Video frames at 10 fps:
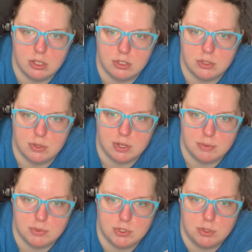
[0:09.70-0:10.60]
Also, I'm
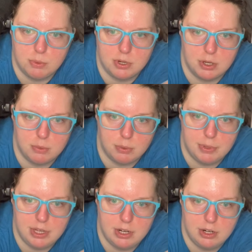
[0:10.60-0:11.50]
super
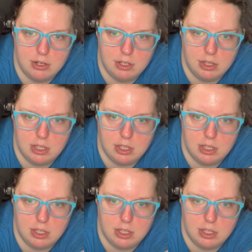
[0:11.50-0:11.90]
unprepared.